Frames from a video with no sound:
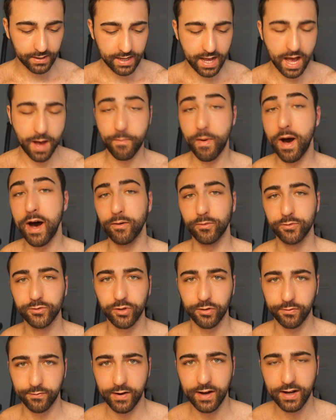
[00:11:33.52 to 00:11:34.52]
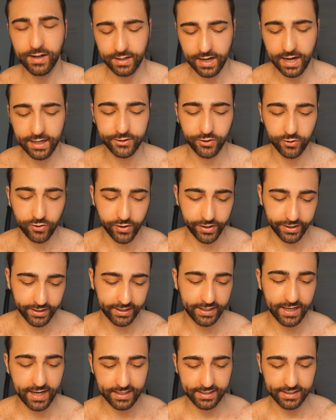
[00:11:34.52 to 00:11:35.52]
amount of
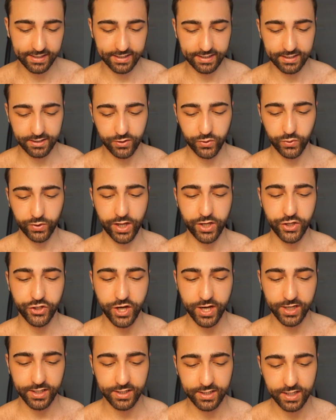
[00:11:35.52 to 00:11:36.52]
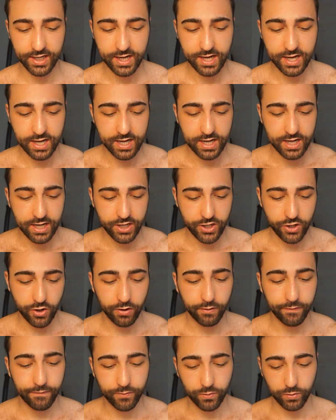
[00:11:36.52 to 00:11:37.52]
hydrochloric acid to digest
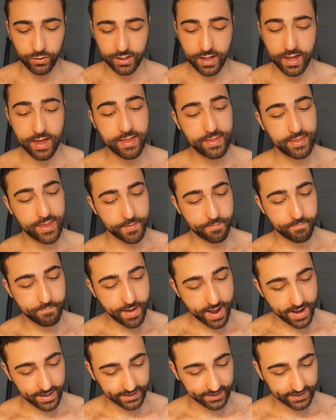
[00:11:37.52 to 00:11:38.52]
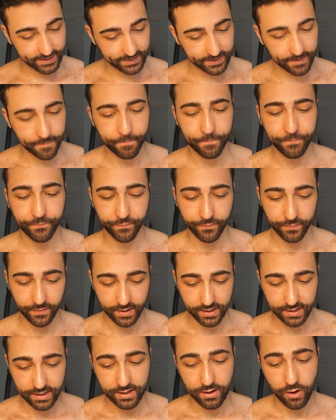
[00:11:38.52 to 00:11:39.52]
your food the best.
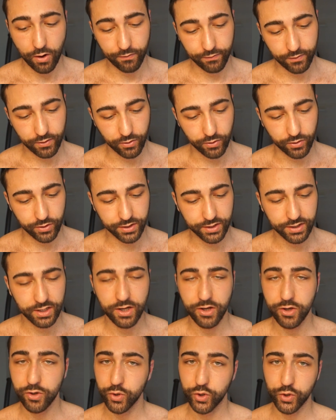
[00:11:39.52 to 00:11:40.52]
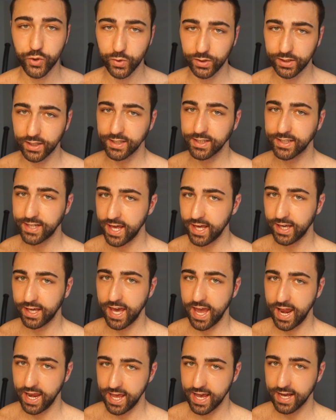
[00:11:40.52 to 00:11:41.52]
Of course, you shouldn't take
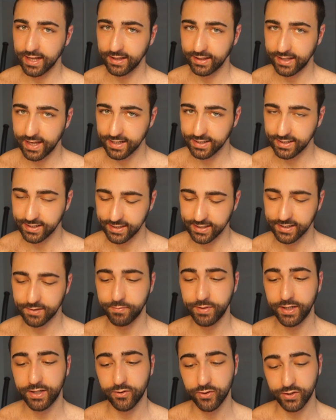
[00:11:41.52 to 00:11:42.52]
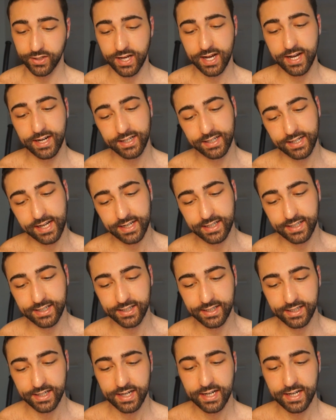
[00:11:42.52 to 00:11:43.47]
any antacids, because antacid